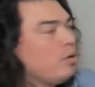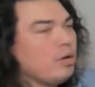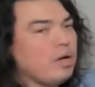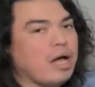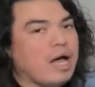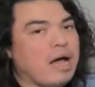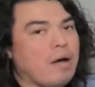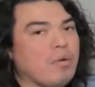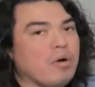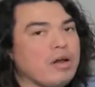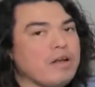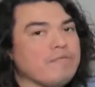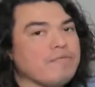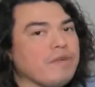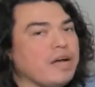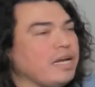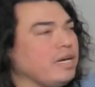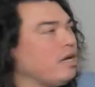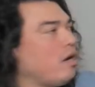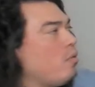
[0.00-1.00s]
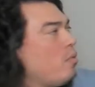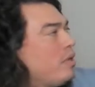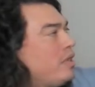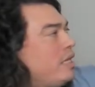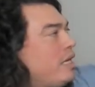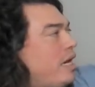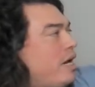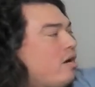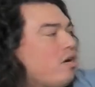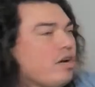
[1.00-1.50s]
I want to find out what
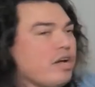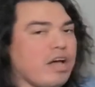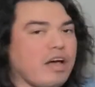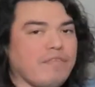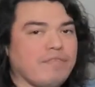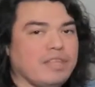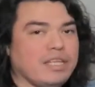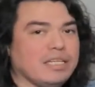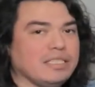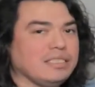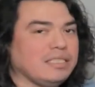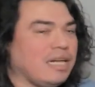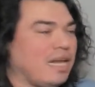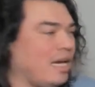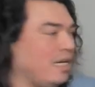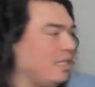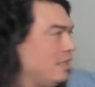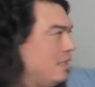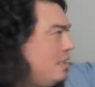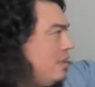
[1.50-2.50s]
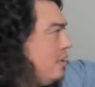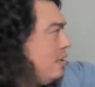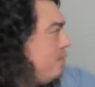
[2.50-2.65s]
the area of this slice is.